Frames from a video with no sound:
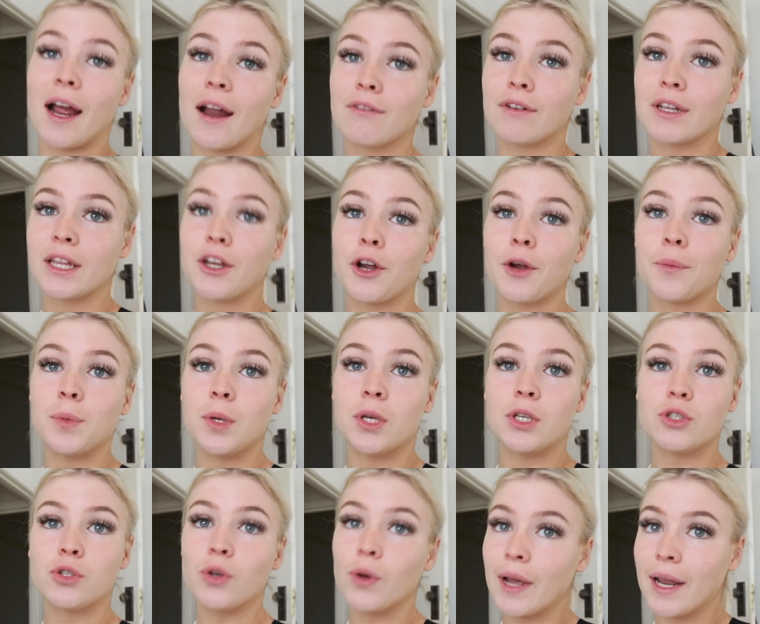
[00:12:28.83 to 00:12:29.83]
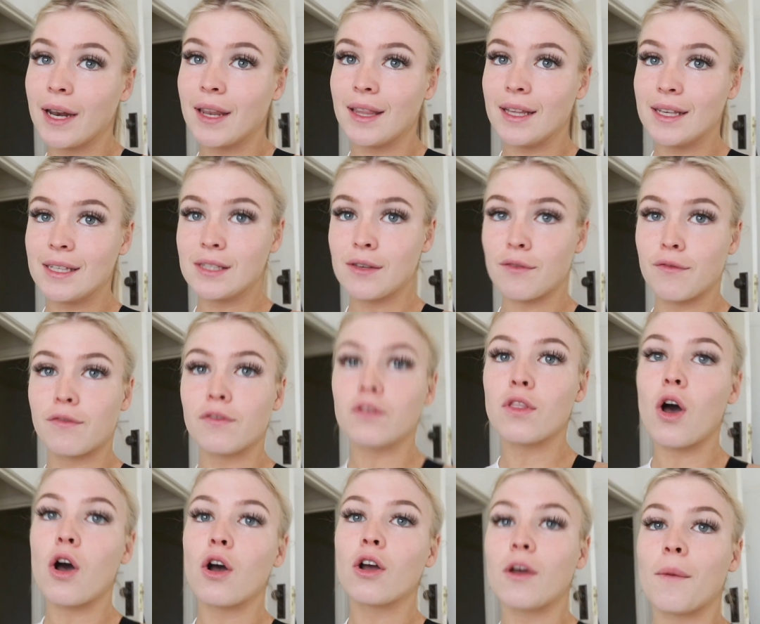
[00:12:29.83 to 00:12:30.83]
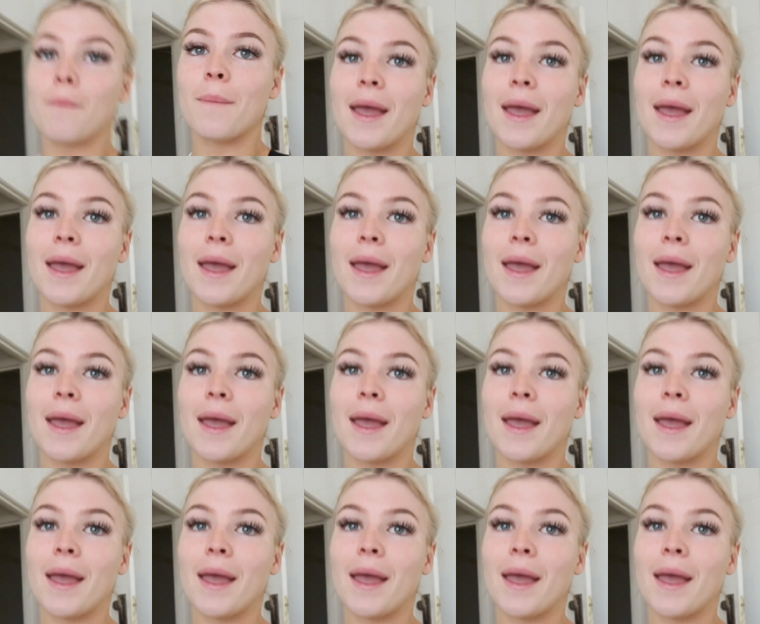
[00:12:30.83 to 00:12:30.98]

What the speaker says: I really hope you enjoyed this vlog.